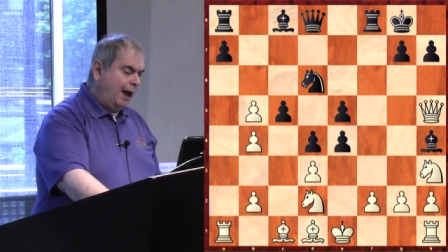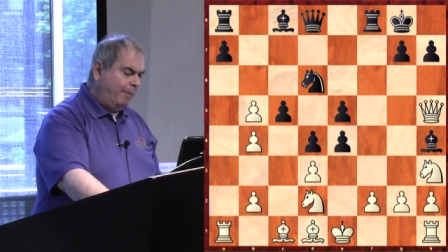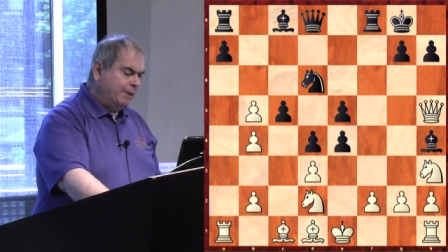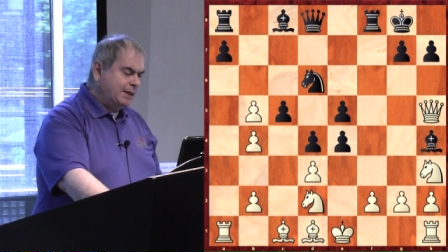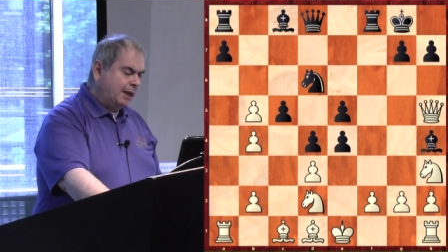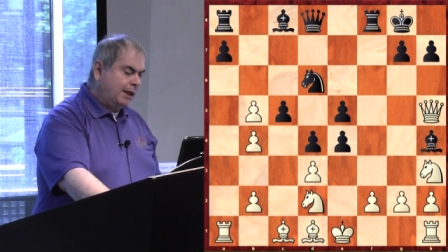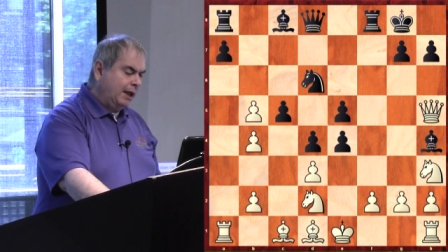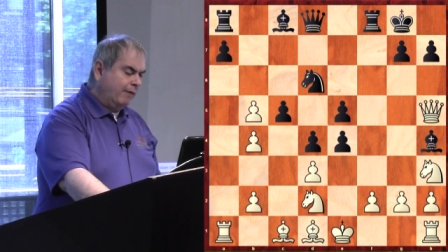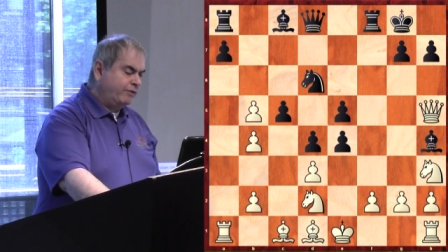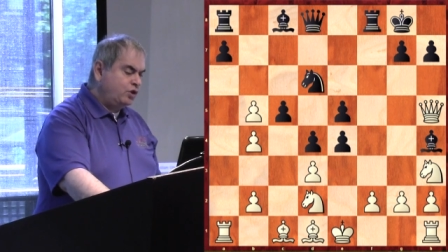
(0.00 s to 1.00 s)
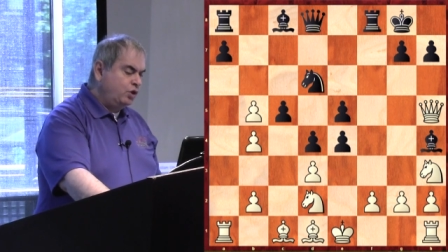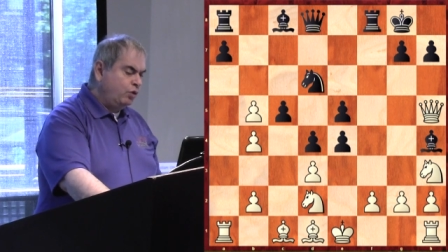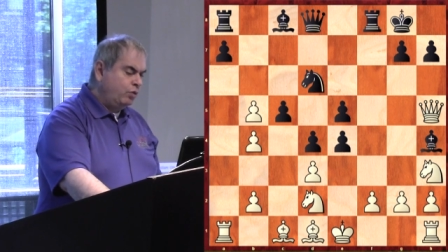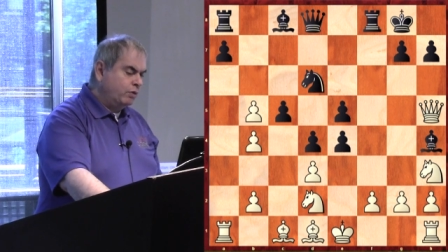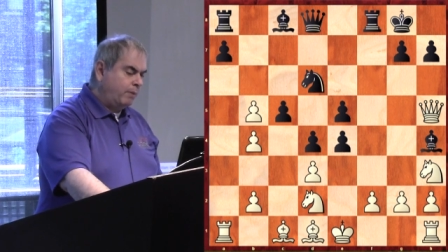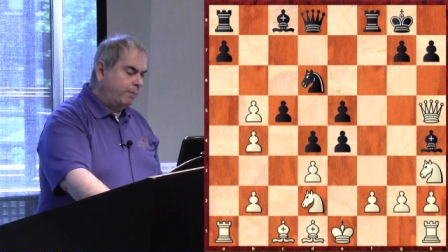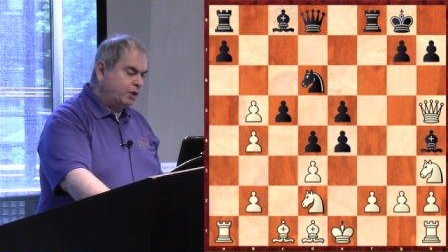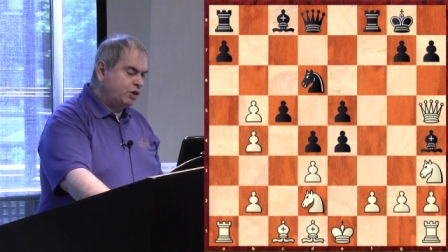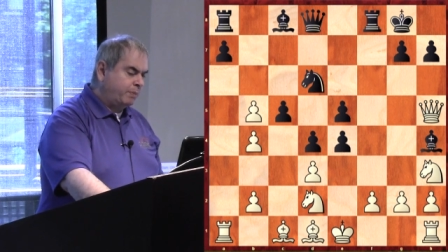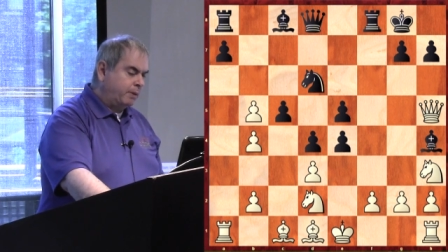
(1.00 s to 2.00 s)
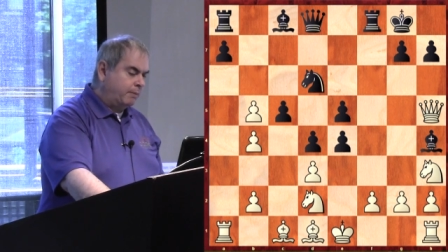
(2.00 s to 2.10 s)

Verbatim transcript: I'm attacking f2 with my bishop